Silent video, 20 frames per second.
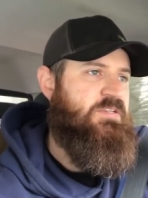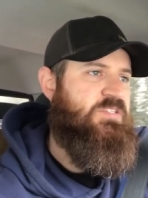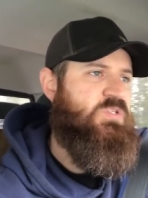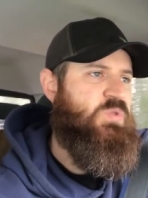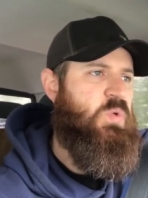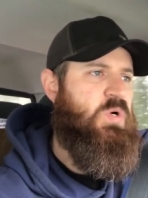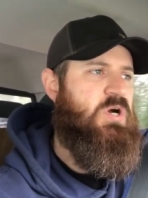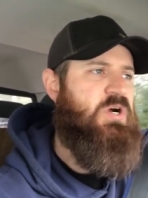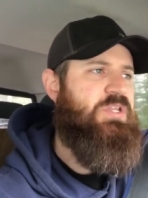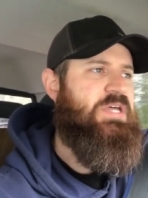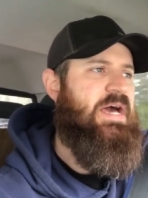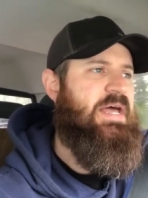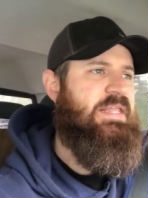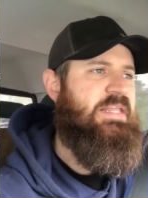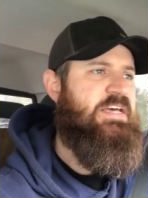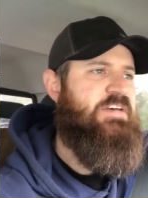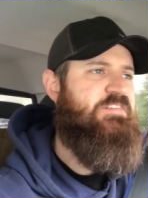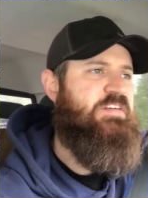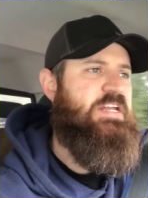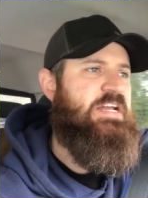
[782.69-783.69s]
It's the world I
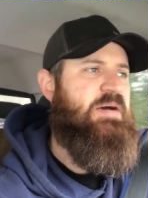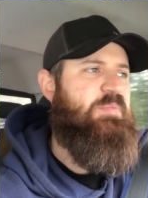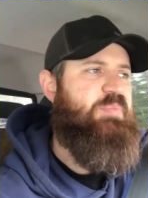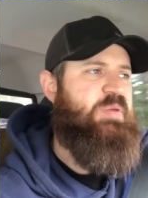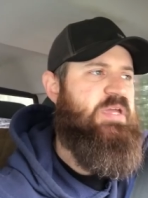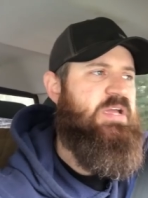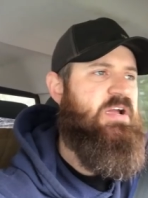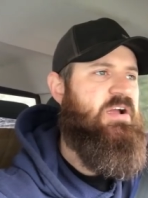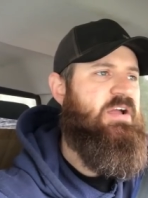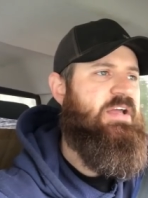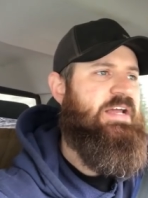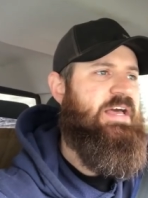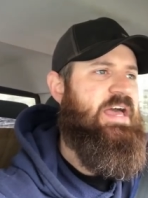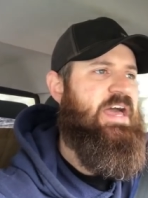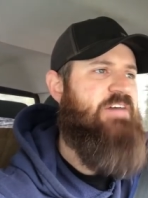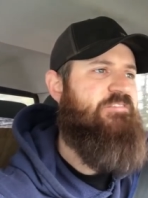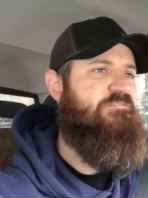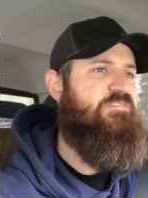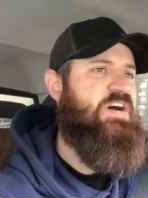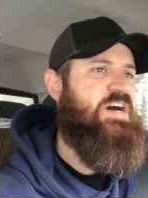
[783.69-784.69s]
live in up here, and I
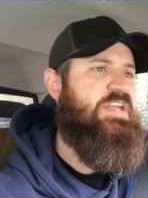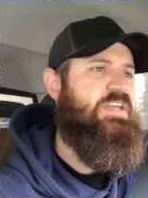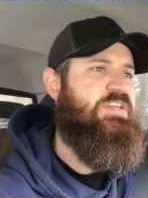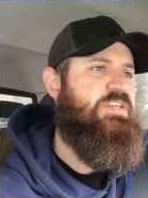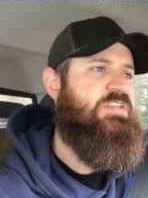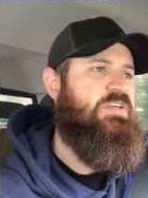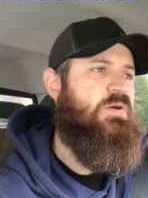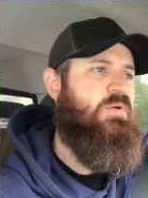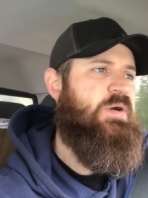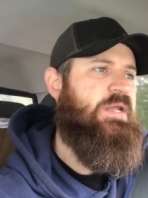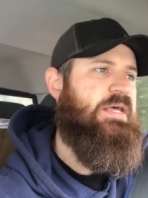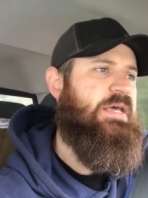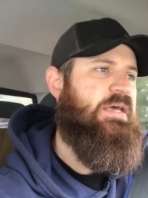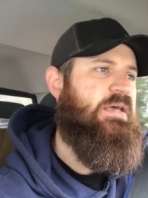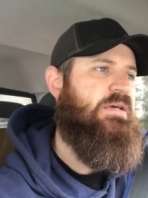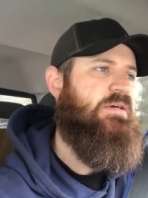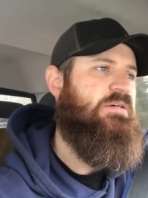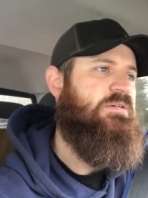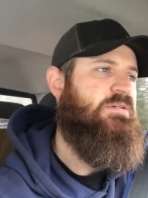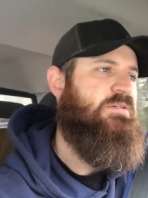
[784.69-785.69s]
have fun doing it.
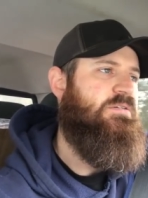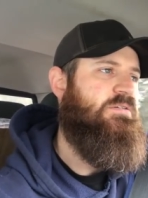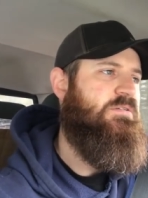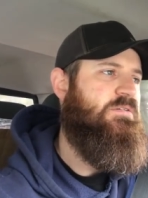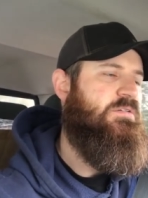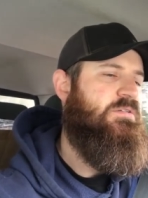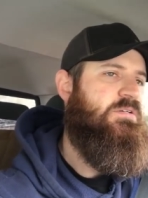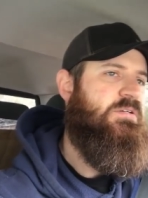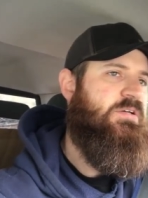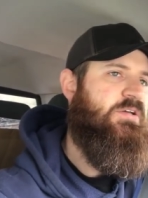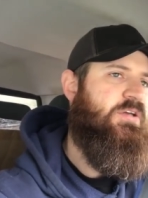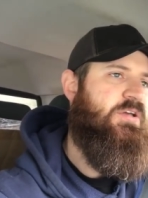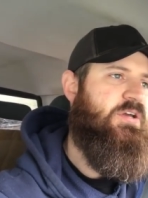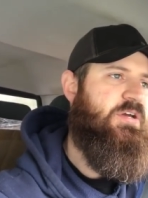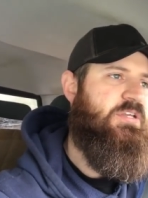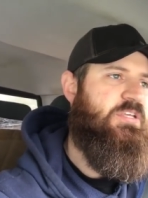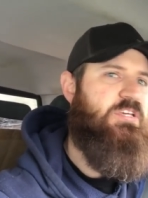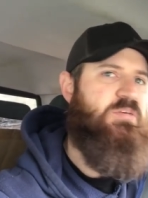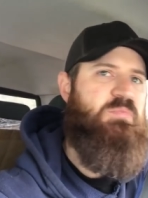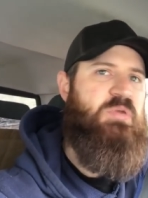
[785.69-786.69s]

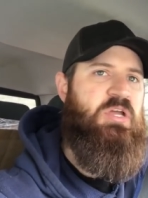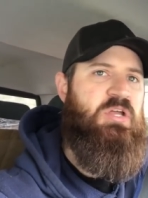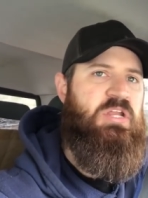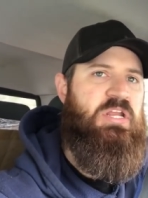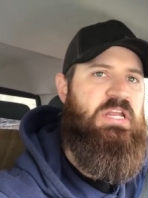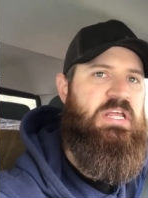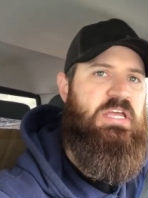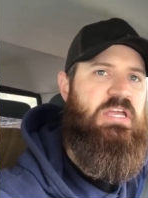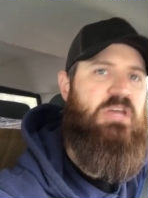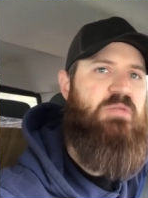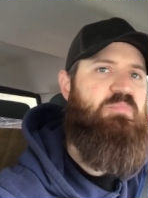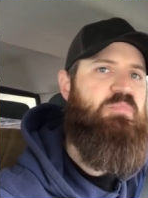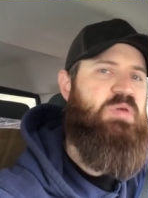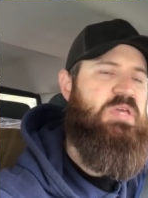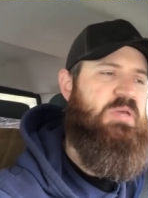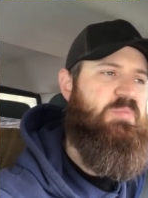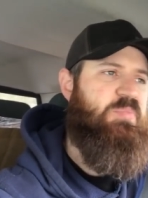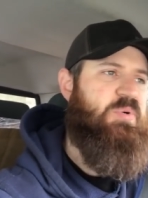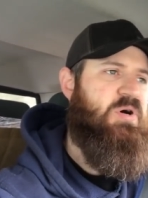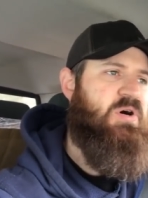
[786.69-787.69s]
Good community, good
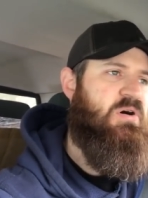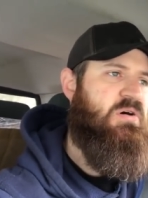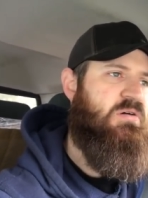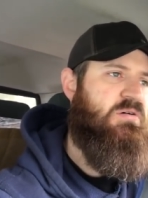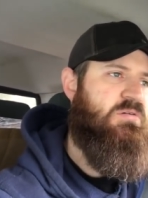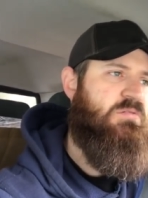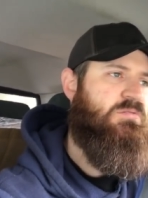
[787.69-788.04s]
people.